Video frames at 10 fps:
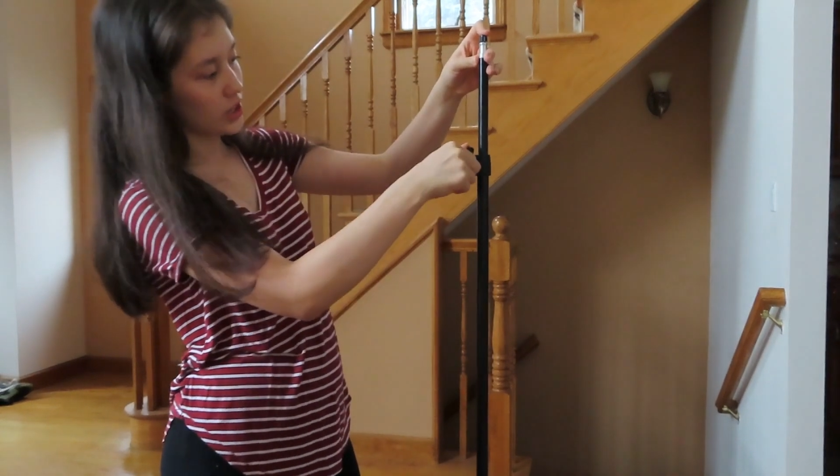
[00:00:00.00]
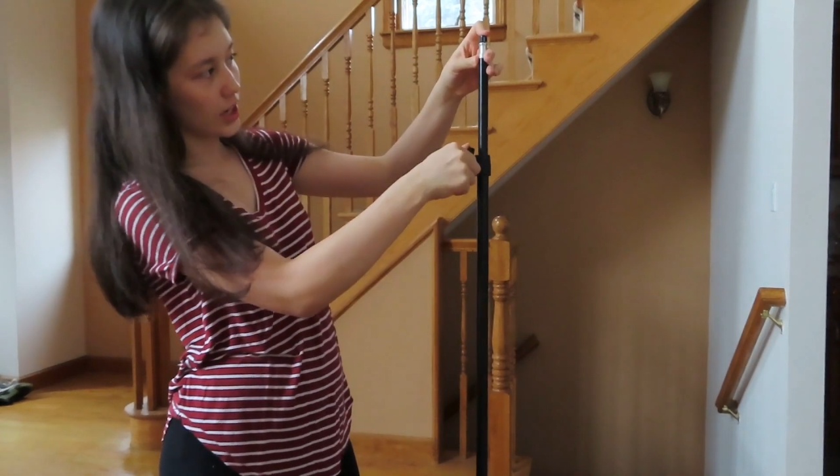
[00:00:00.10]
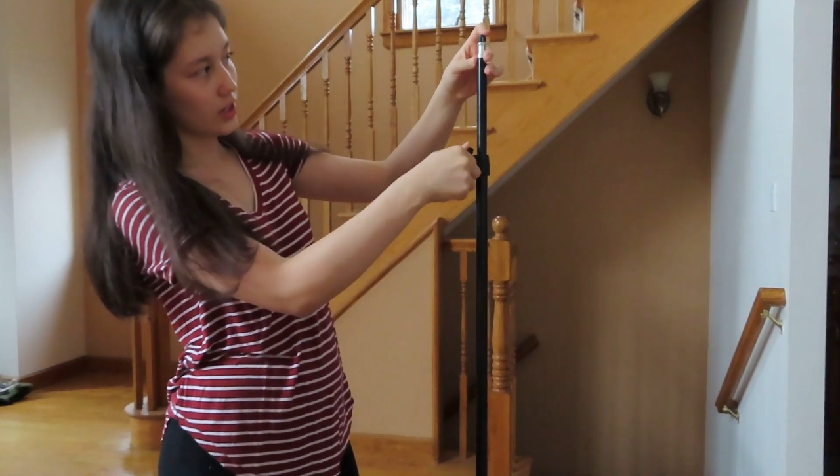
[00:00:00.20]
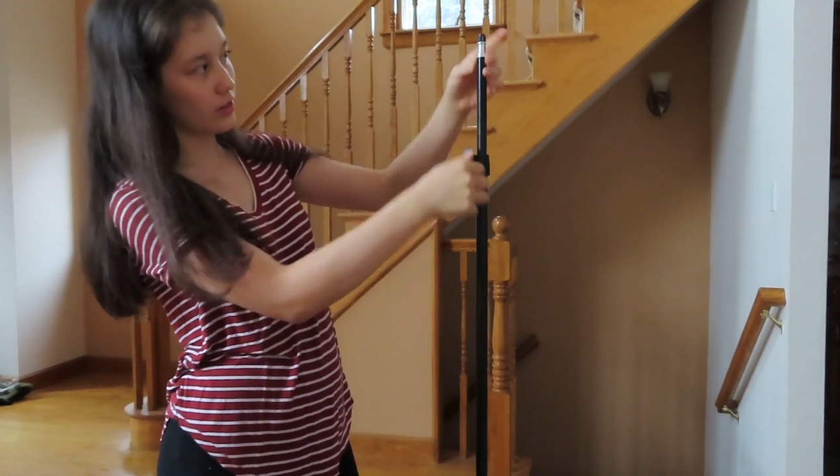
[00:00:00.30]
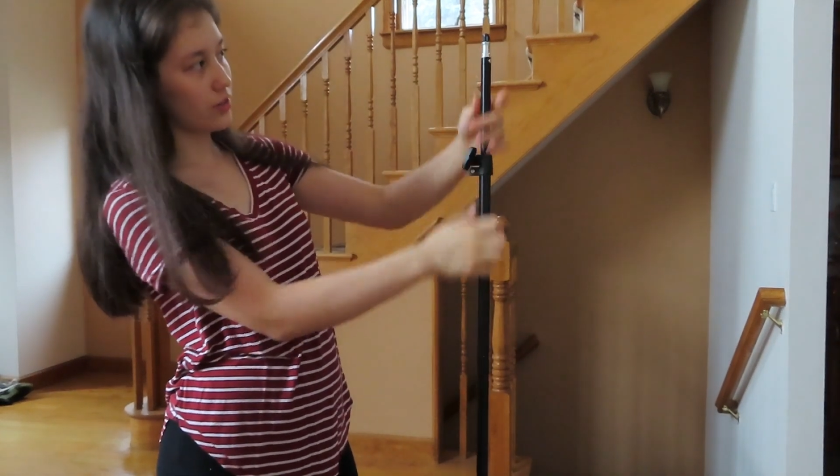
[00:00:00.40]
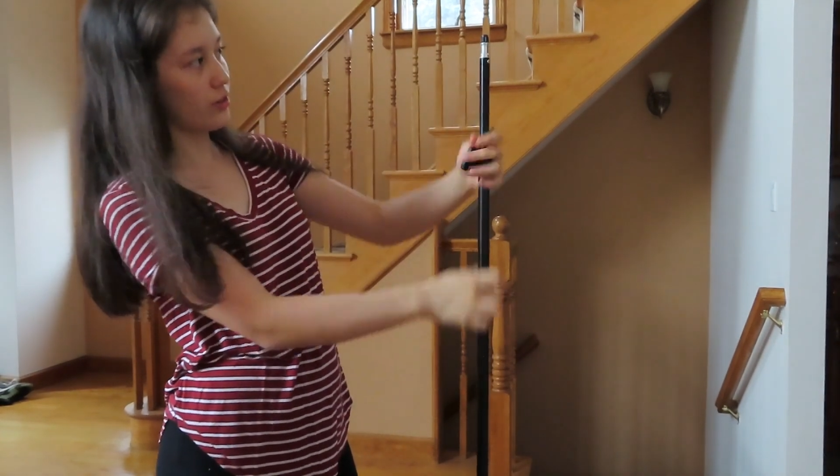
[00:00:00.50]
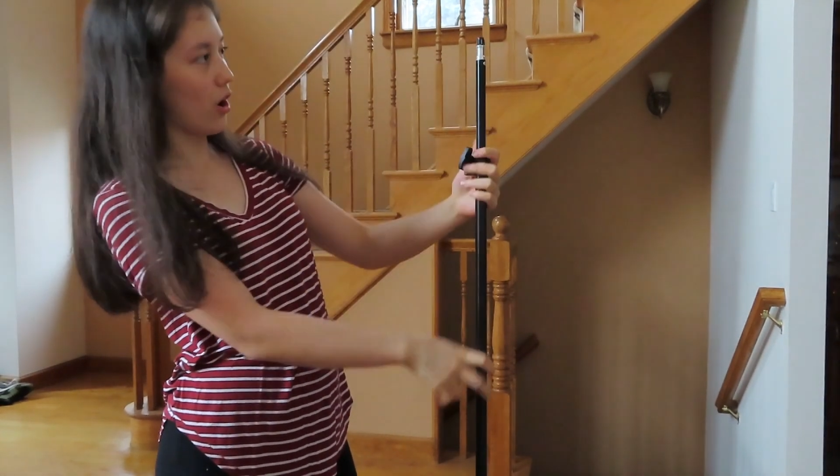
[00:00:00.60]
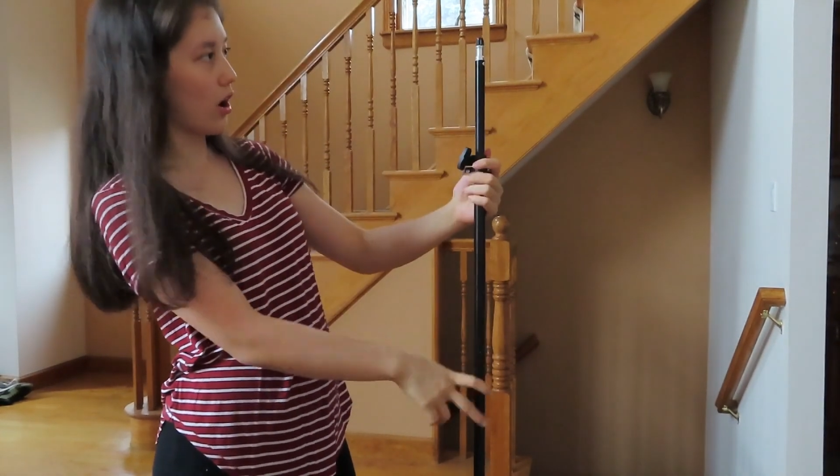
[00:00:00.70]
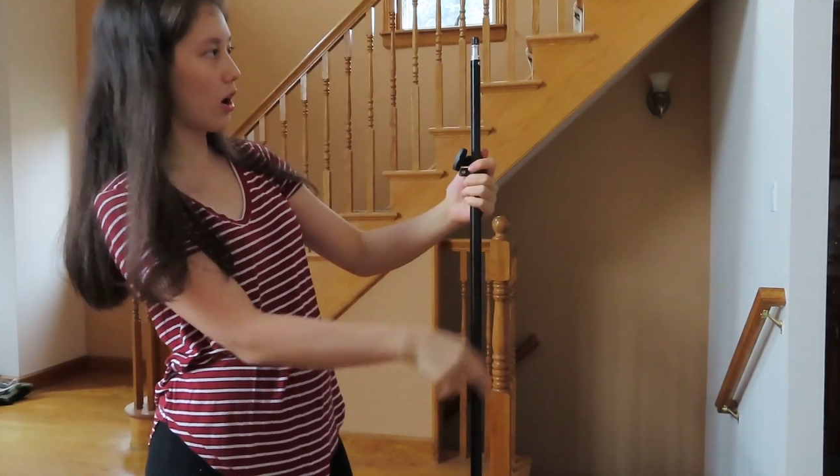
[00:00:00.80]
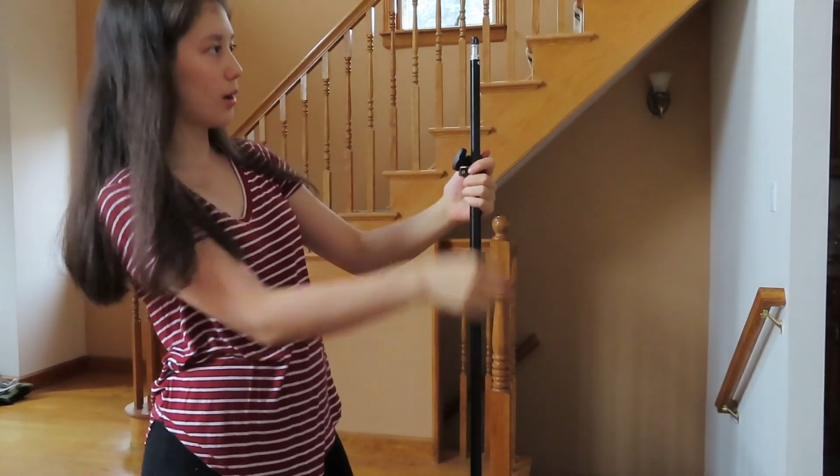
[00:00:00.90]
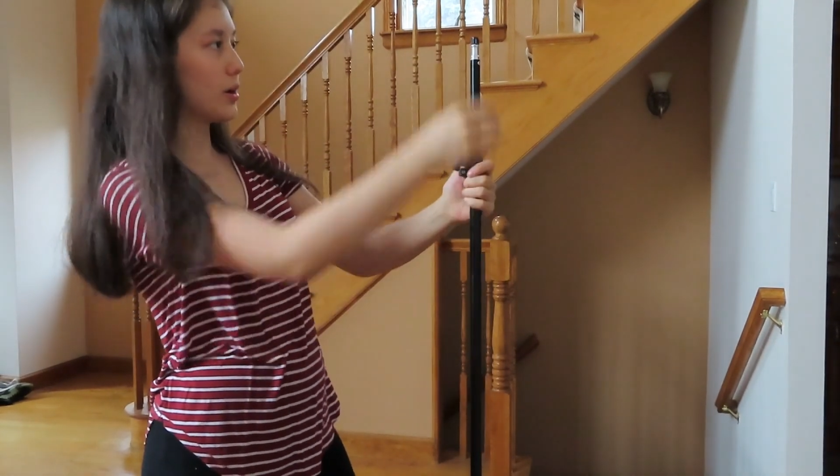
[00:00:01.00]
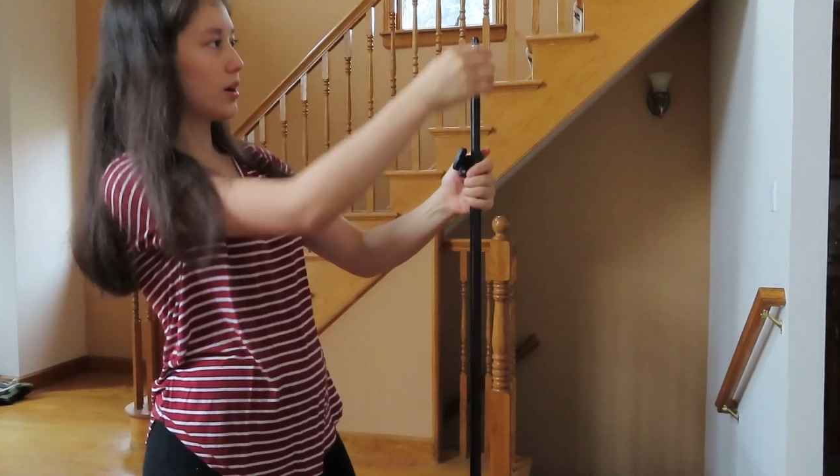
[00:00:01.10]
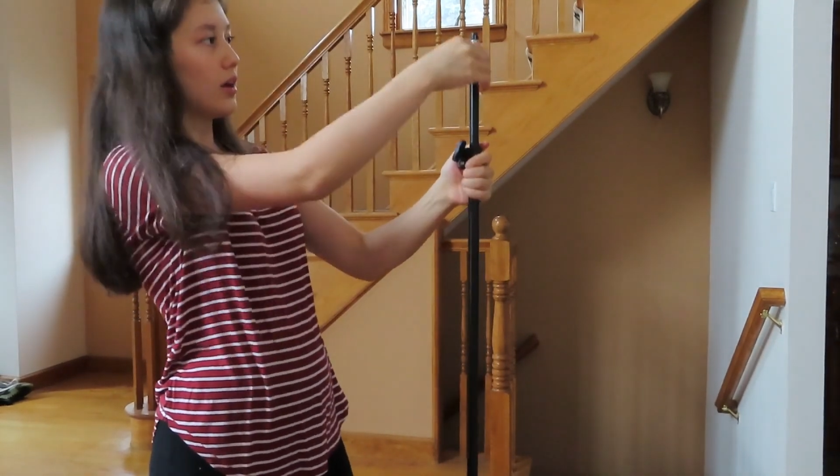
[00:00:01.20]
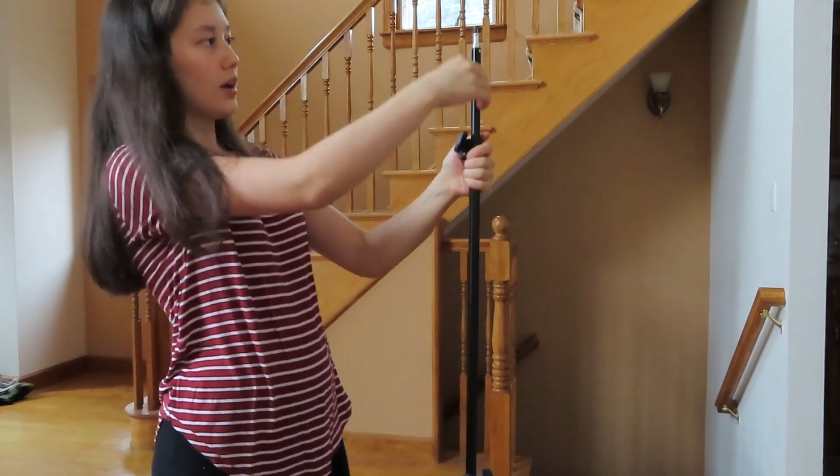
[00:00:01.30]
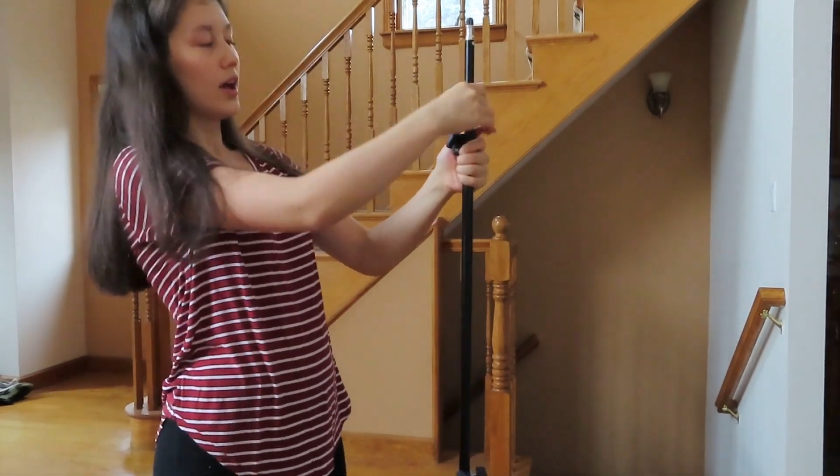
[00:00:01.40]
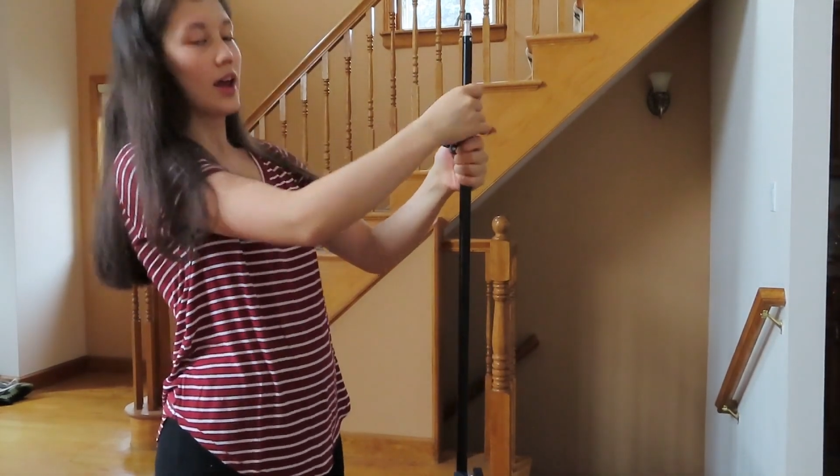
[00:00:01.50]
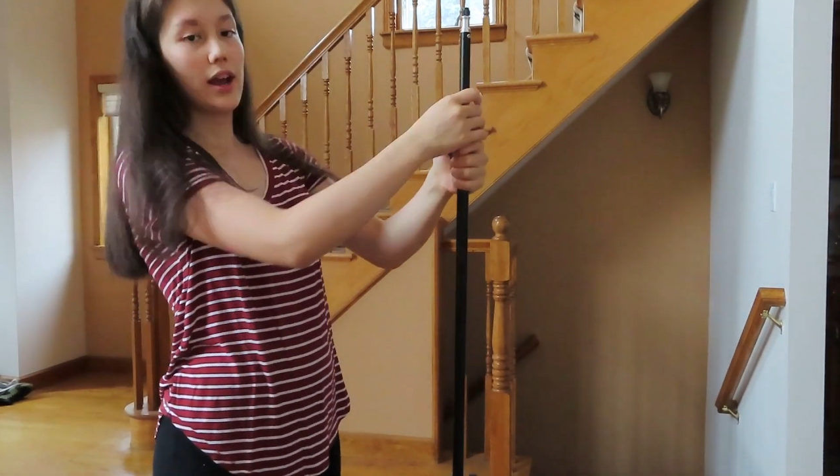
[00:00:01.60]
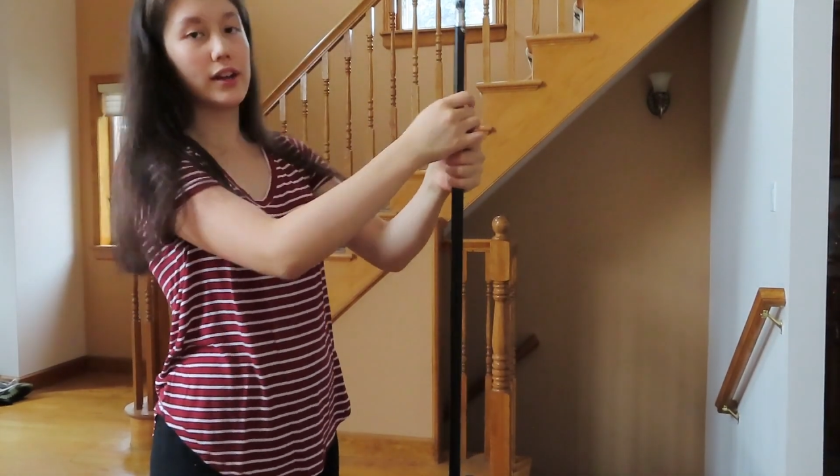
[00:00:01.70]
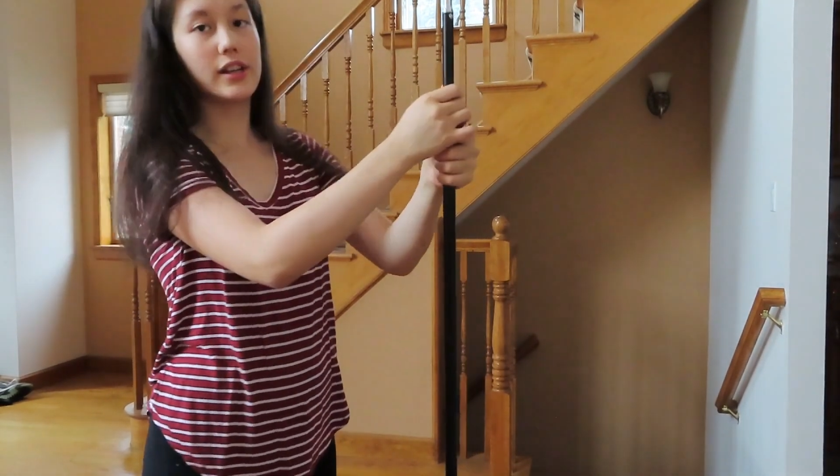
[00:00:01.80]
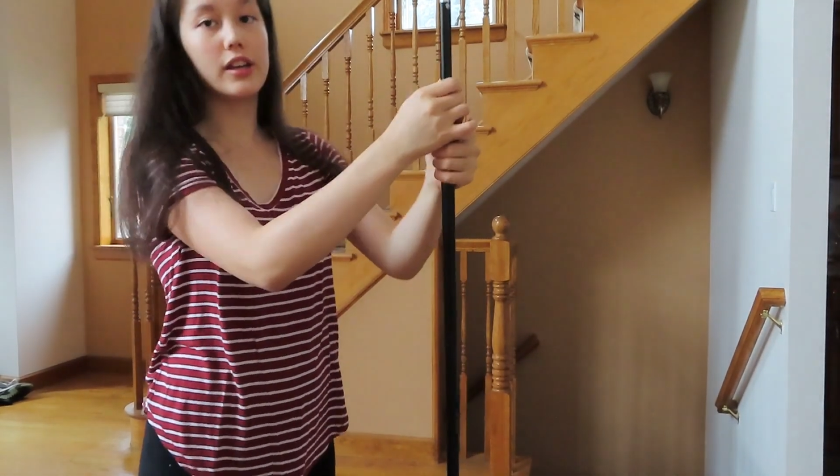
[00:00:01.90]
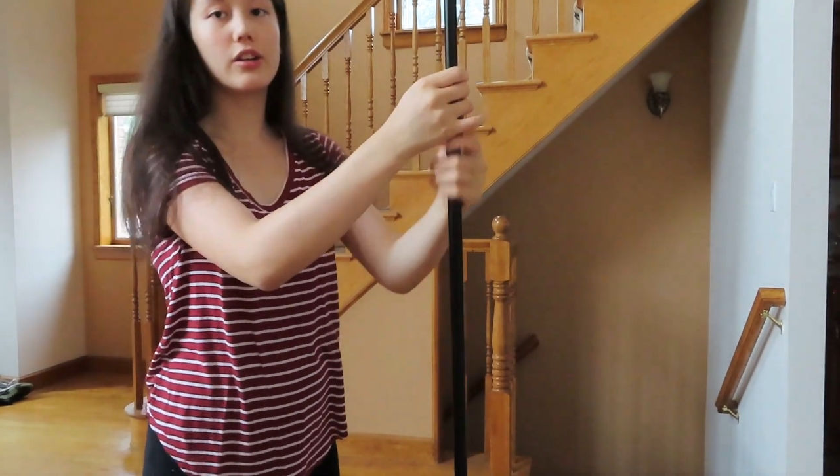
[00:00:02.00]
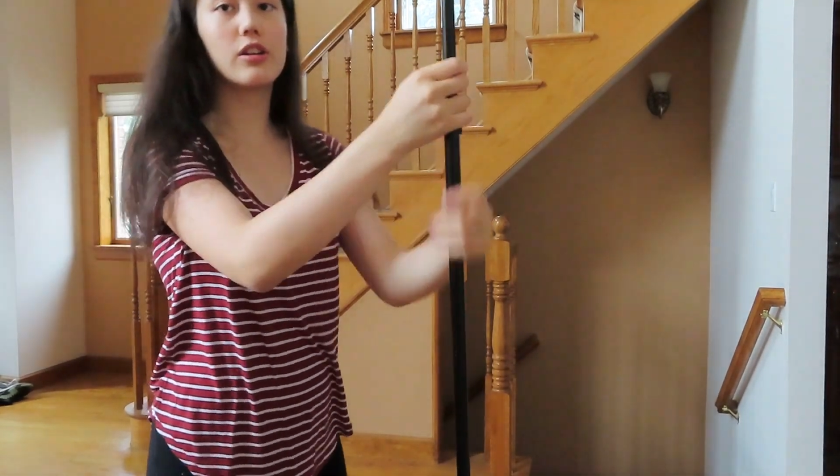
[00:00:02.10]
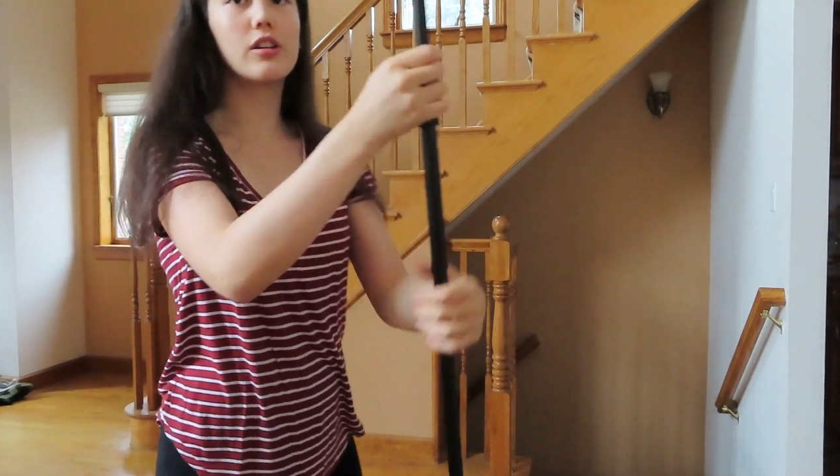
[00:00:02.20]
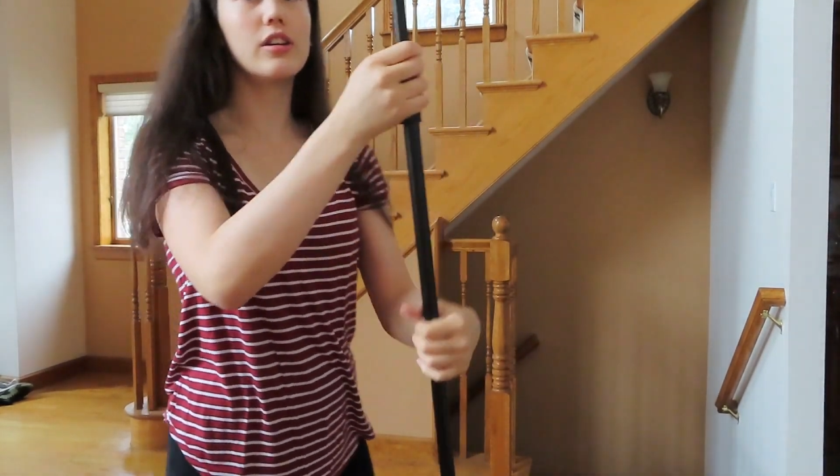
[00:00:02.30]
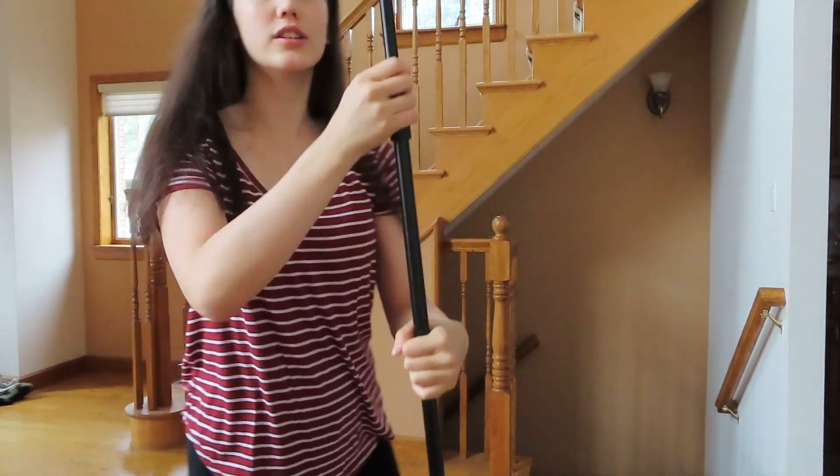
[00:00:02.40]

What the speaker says: tighten the knob, and here